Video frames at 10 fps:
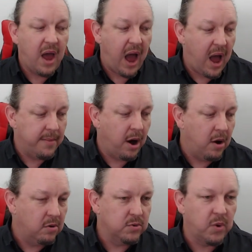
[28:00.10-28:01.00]
uh,
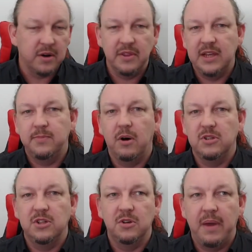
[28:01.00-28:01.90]
hold one of these
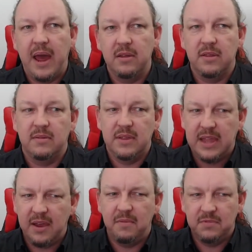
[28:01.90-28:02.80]
pods in your mouth
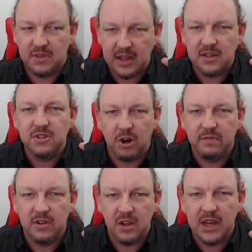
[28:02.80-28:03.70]

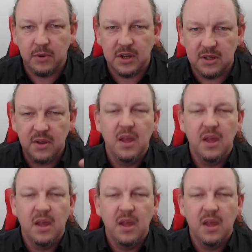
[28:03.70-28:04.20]
dissolving liquid.